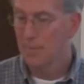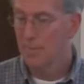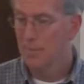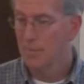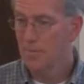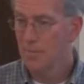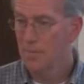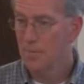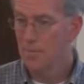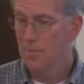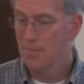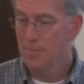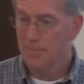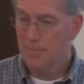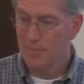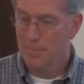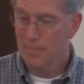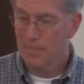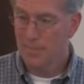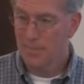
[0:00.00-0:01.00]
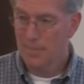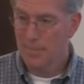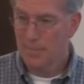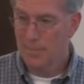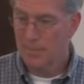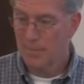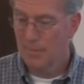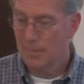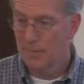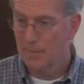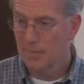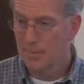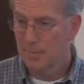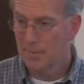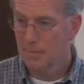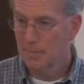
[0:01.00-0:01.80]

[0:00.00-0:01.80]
(silence)